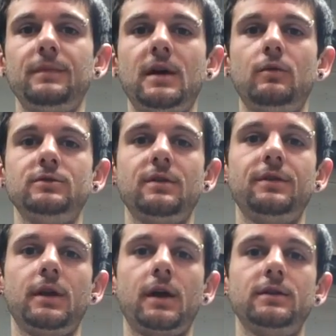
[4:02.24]
that was the
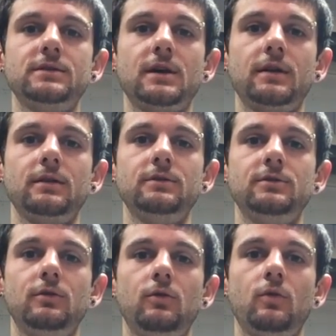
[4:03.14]
thing I decided
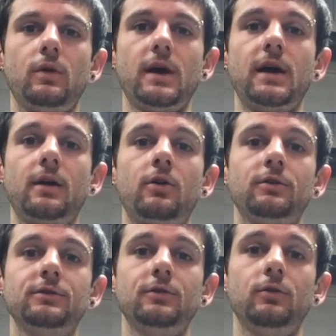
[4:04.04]
to hang
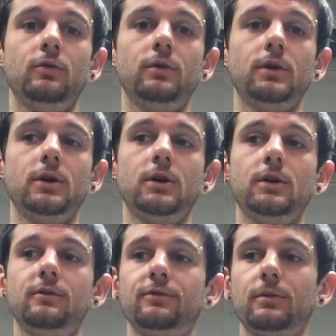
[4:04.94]
on to
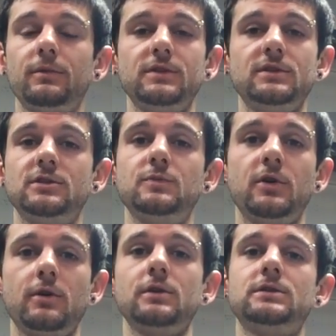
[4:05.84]
from this
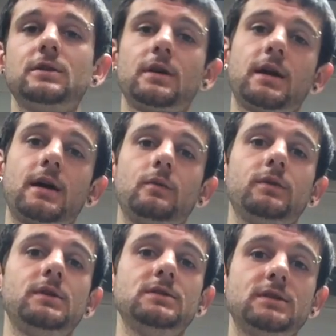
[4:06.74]
experience that I had
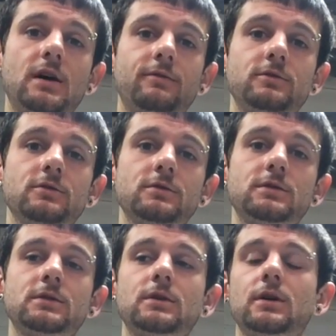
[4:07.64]
with these
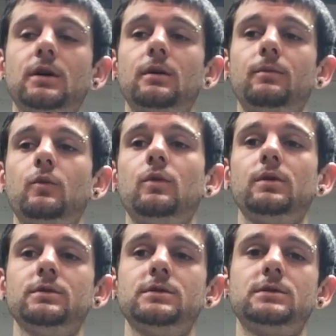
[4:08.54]
salvagers,
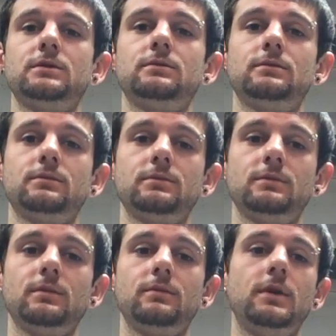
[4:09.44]
was
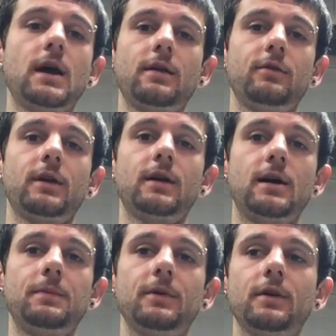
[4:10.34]
gathering
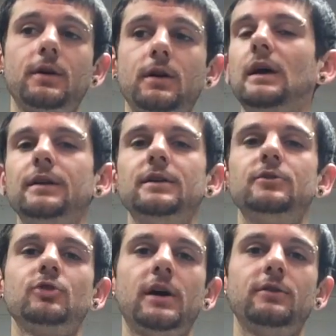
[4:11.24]
copper. I
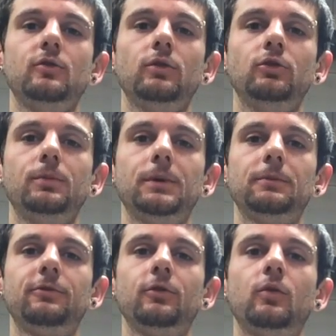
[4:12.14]
did try to do aluminum
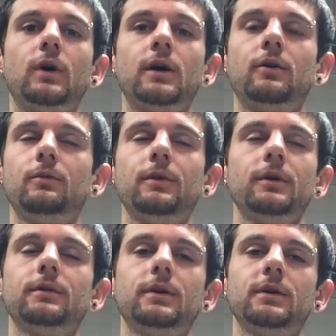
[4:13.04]
for a while,
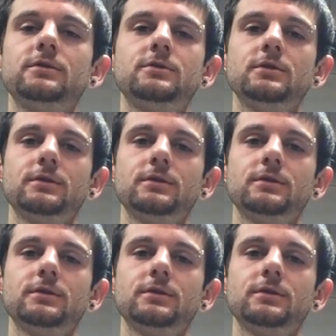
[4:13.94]
but it's